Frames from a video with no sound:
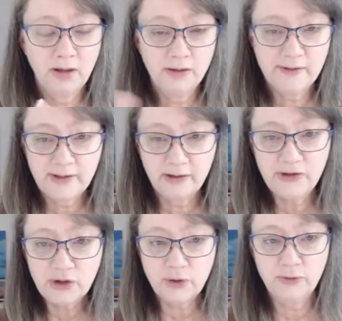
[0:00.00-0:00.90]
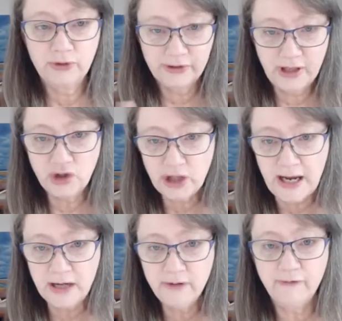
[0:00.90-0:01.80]

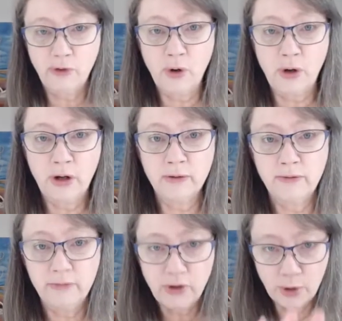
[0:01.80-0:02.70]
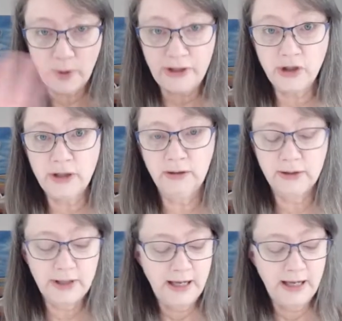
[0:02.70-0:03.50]
sunshade for your windshield,